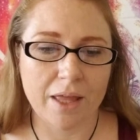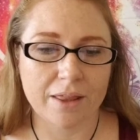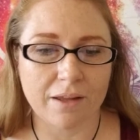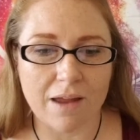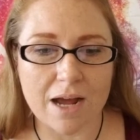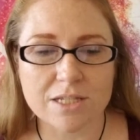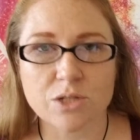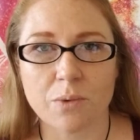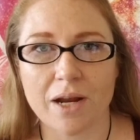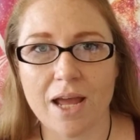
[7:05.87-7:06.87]
The last
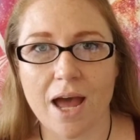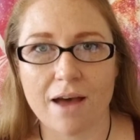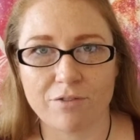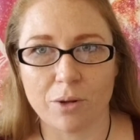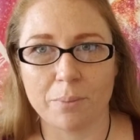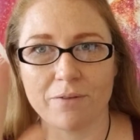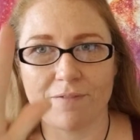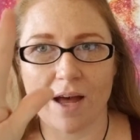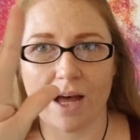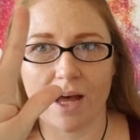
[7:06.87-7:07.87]
one I have, number
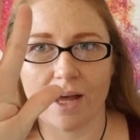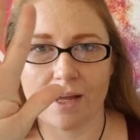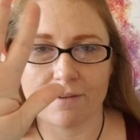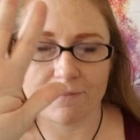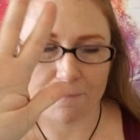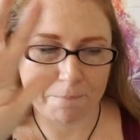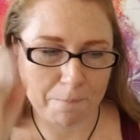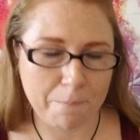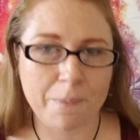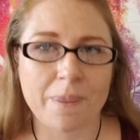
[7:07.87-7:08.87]
5,
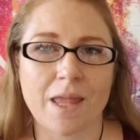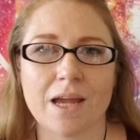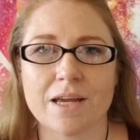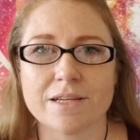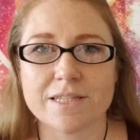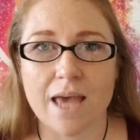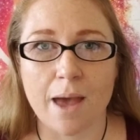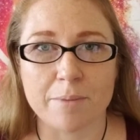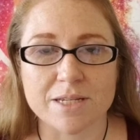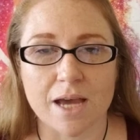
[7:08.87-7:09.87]
is
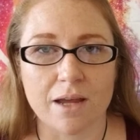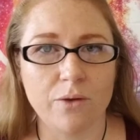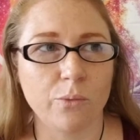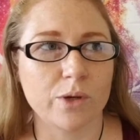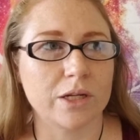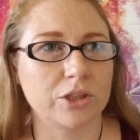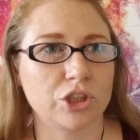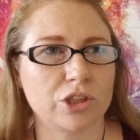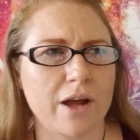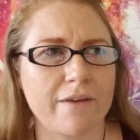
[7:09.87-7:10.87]
hematite,
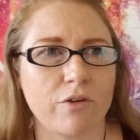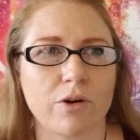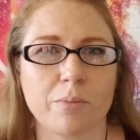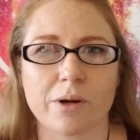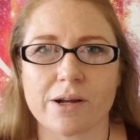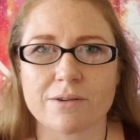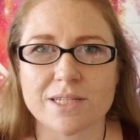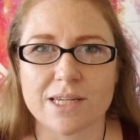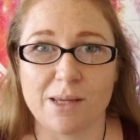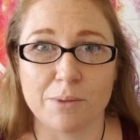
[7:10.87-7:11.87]
which I've heard
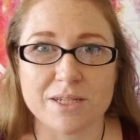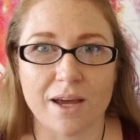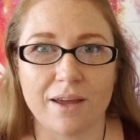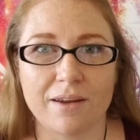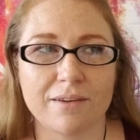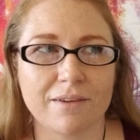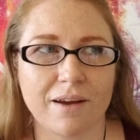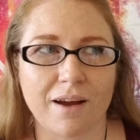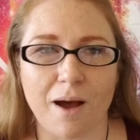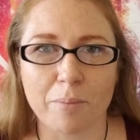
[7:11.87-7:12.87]
pronounced hematite
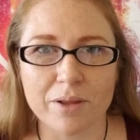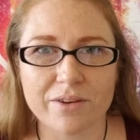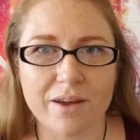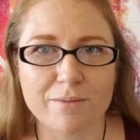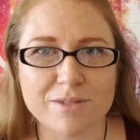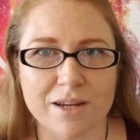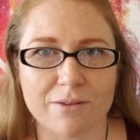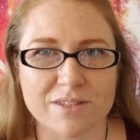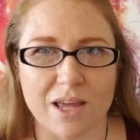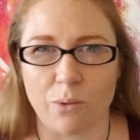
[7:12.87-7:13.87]
a couple of times and I
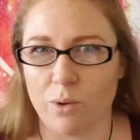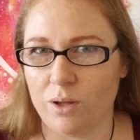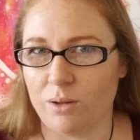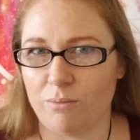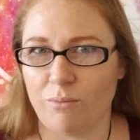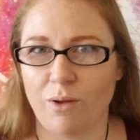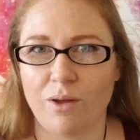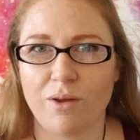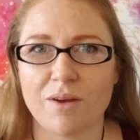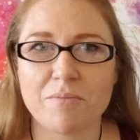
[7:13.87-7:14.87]
was like, what?
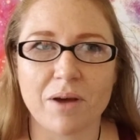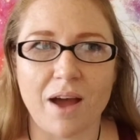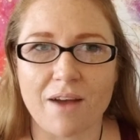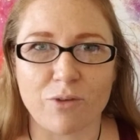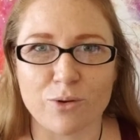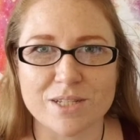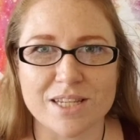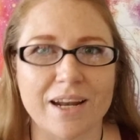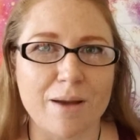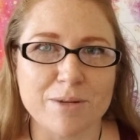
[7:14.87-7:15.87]
But I've always
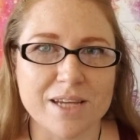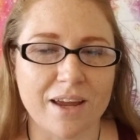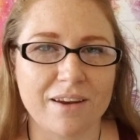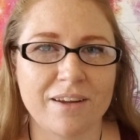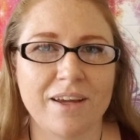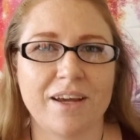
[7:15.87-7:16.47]
said hematite.